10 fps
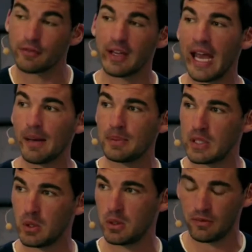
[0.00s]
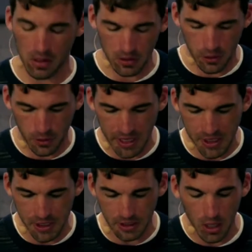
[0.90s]
of capstone of all
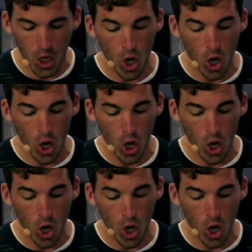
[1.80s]
creation.